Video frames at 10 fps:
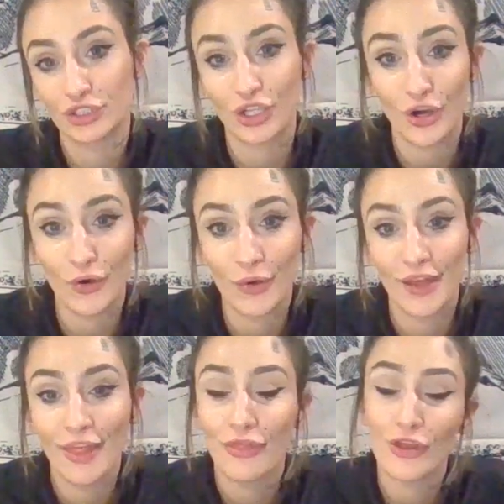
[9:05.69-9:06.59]
So
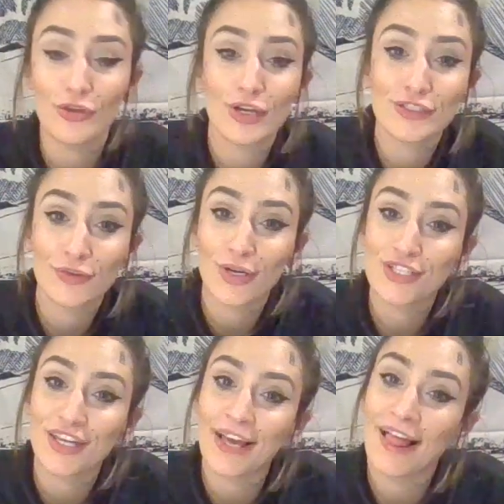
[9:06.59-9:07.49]
thank you guys for
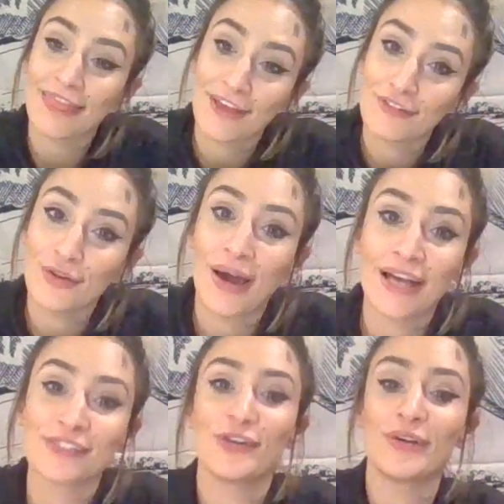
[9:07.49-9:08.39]
watching. Love you
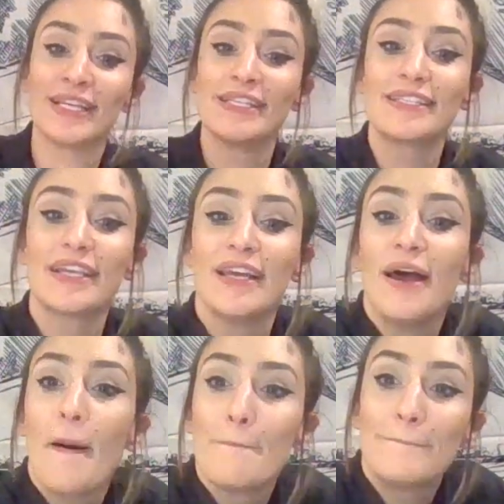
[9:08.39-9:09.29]
as always.
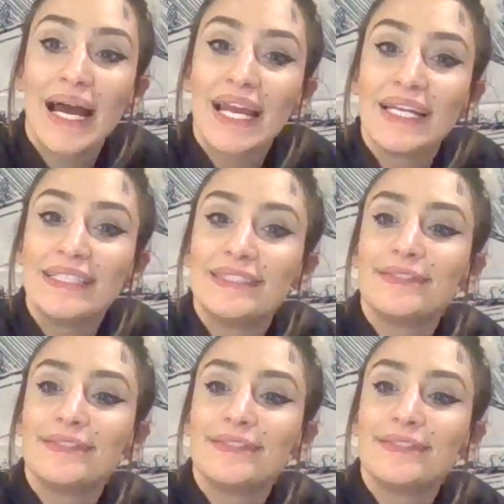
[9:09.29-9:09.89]
Bye.